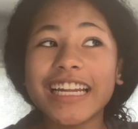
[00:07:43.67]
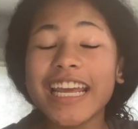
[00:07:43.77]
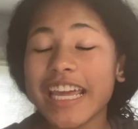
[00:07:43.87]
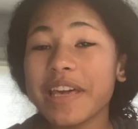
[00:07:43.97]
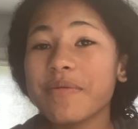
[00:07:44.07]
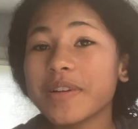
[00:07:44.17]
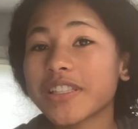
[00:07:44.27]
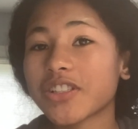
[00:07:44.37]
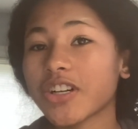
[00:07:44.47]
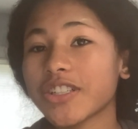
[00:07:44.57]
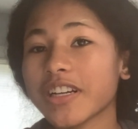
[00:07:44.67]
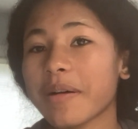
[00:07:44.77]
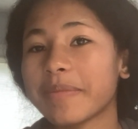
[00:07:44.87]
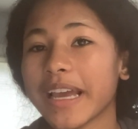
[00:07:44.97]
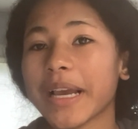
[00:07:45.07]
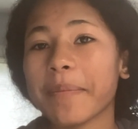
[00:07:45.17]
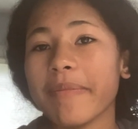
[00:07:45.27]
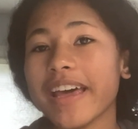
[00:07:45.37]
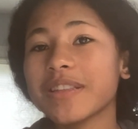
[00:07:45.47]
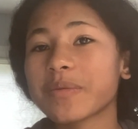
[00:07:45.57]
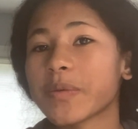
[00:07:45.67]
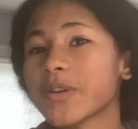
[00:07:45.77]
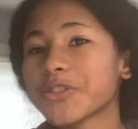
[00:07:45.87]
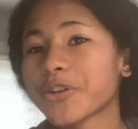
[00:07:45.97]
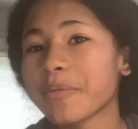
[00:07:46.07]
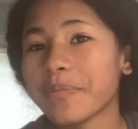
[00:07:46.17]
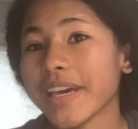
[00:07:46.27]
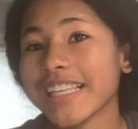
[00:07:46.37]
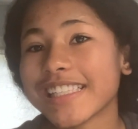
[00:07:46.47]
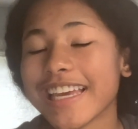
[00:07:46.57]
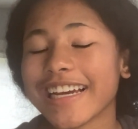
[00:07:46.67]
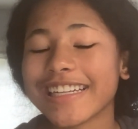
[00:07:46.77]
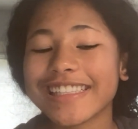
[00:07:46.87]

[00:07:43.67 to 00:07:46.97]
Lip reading: He was searching up like men's wardrobe basics